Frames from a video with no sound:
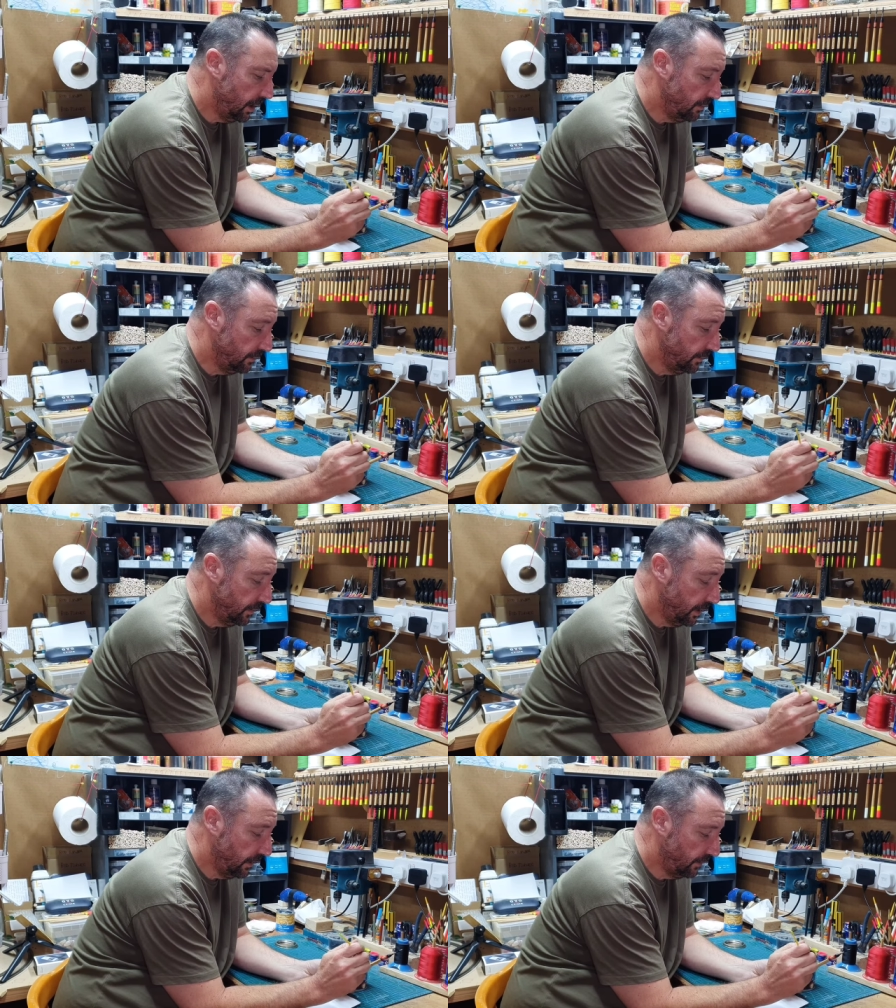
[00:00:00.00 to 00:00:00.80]
So
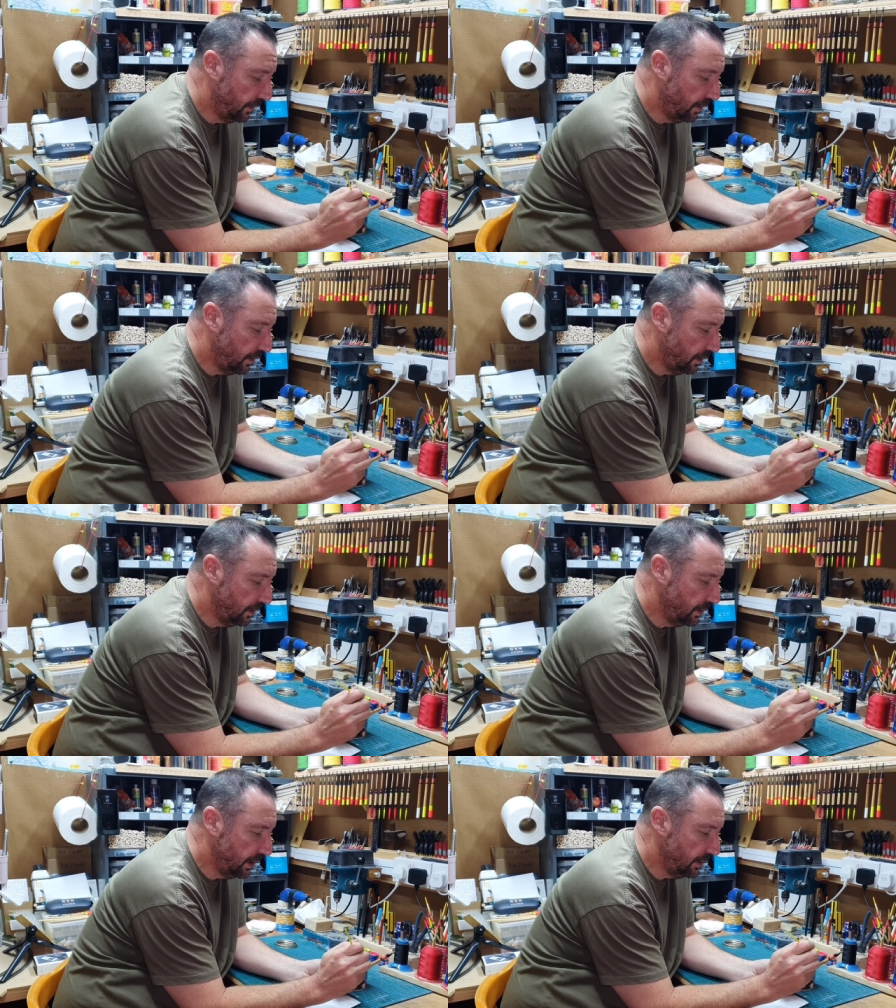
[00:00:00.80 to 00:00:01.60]
got
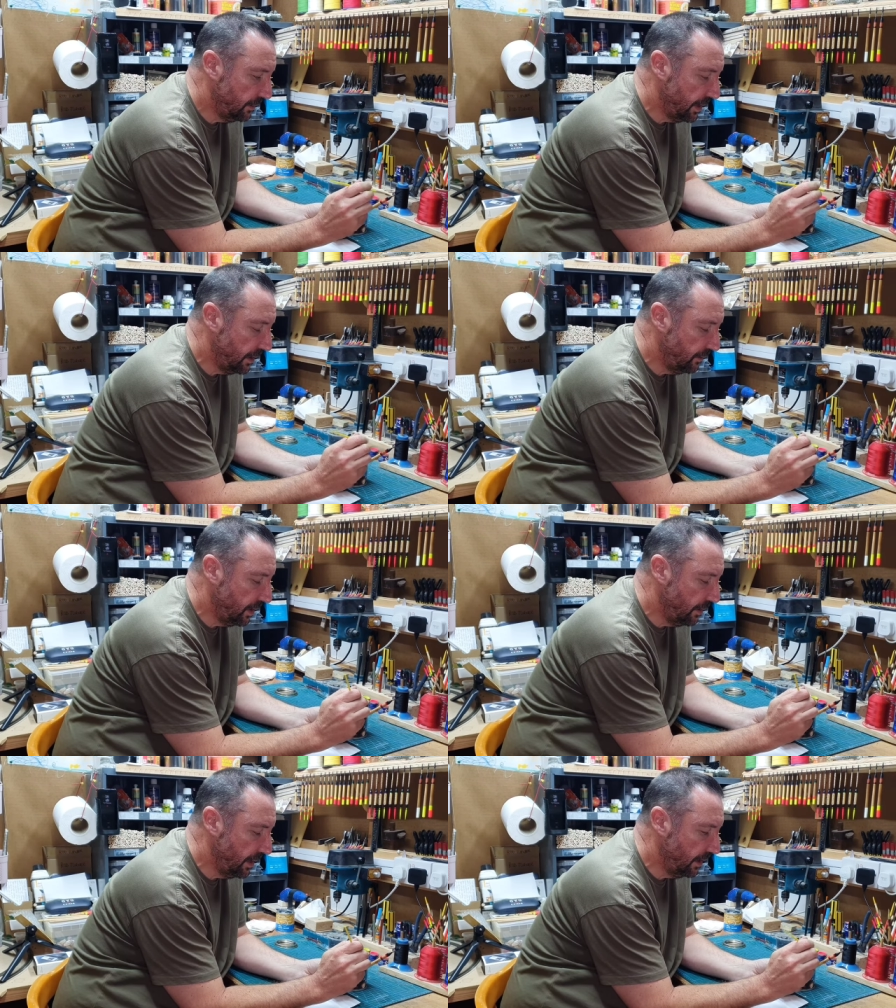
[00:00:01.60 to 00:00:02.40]
just about the
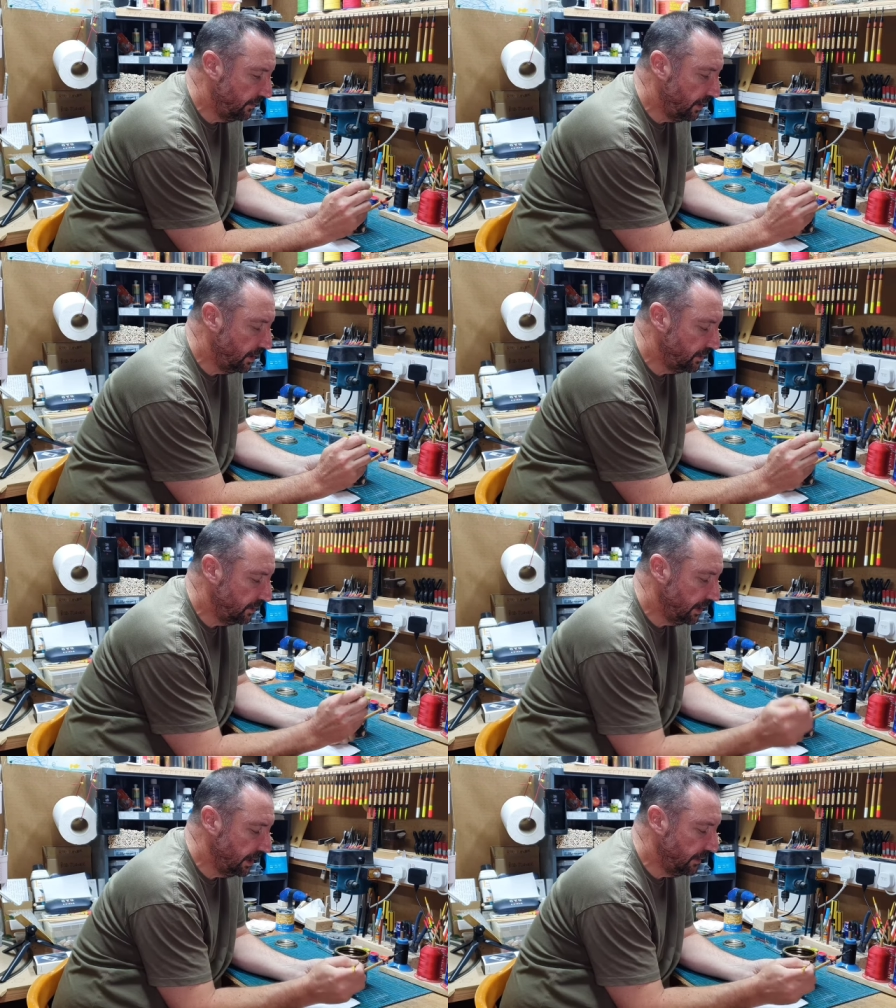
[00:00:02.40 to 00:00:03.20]
right amount of varnish
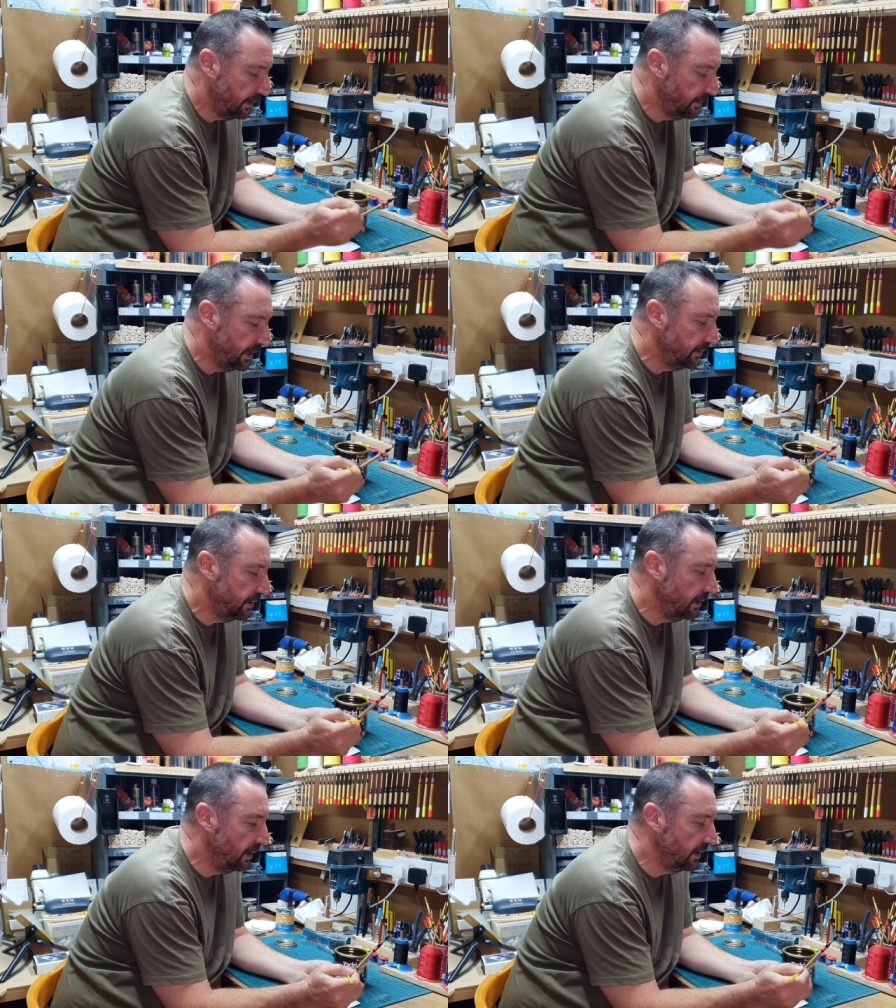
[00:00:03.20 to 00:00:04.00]
on that. Come down
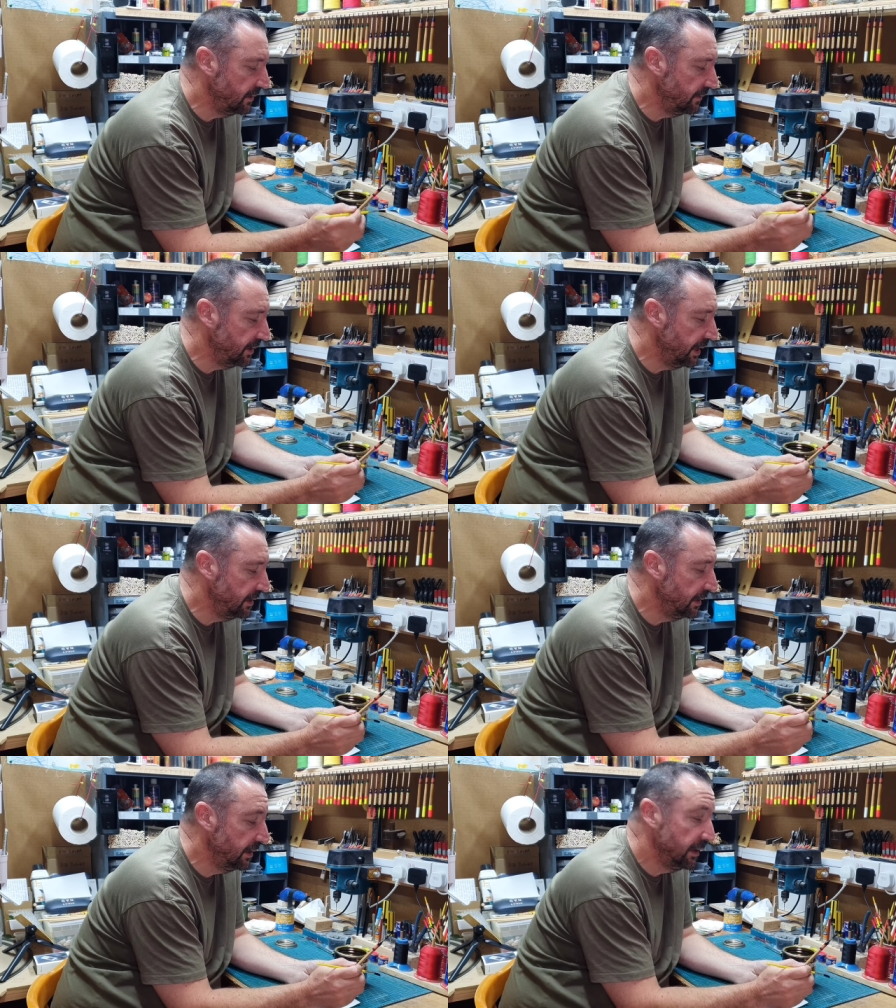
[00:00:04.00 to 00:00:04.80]
to the line, as I've said.